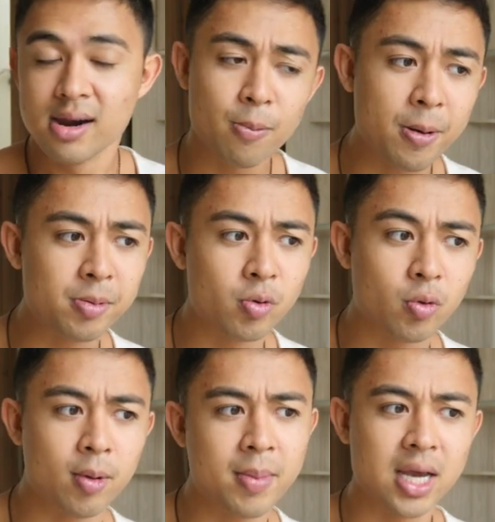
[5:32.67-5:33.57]
They're probably
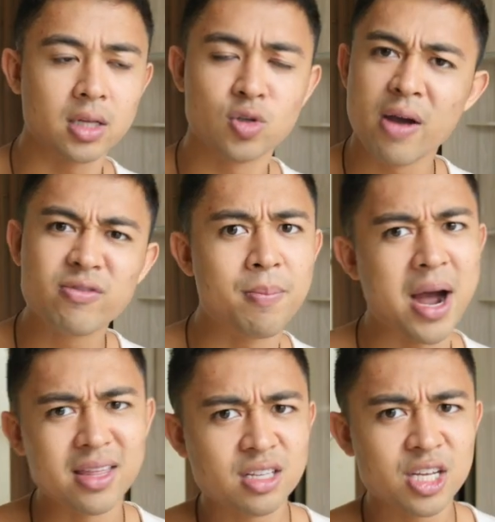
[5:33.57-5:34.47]
wondering, well, Mike, do I have to
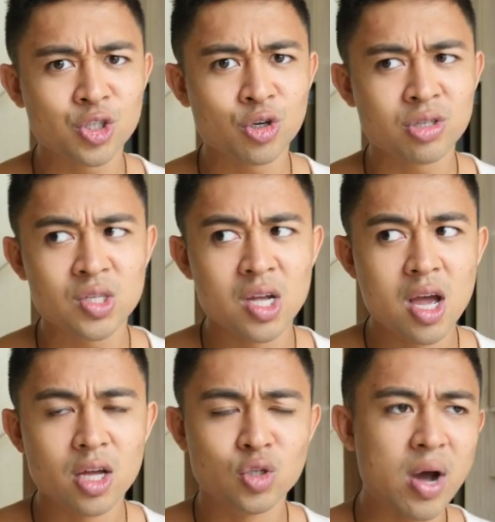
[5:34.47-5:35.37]
buy the t-shirts?
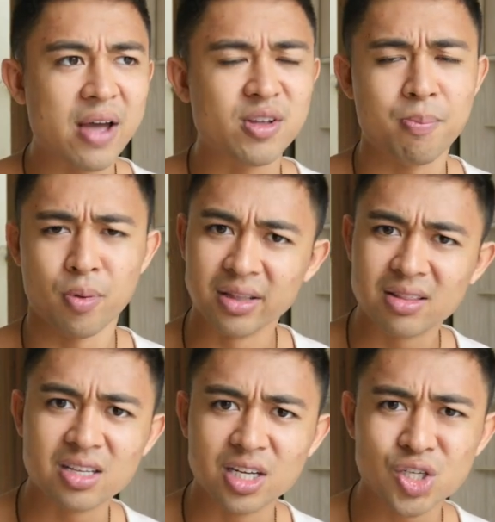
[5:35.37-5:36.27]
Do I have to print
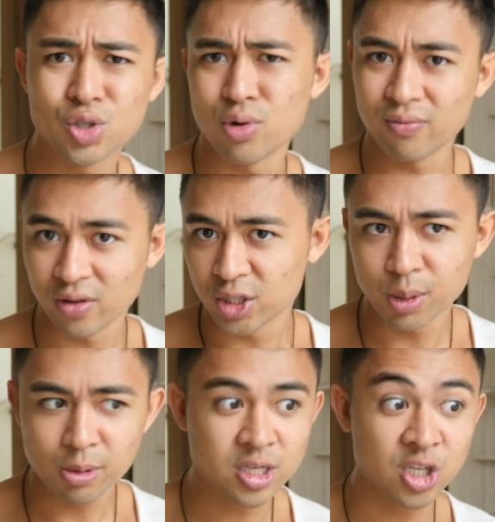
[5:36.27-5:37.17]
the t-shirts? Do I have to
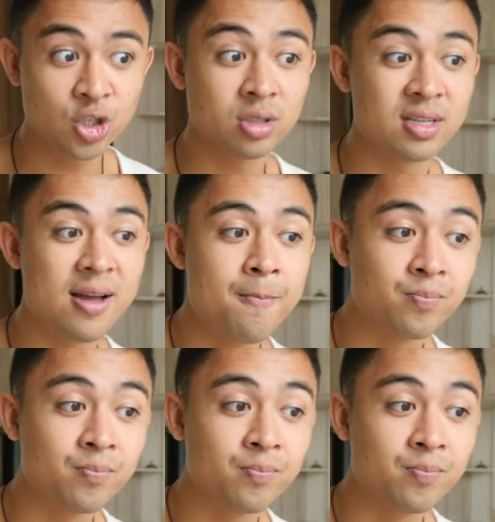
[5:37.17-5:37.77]
ship the t-shirts?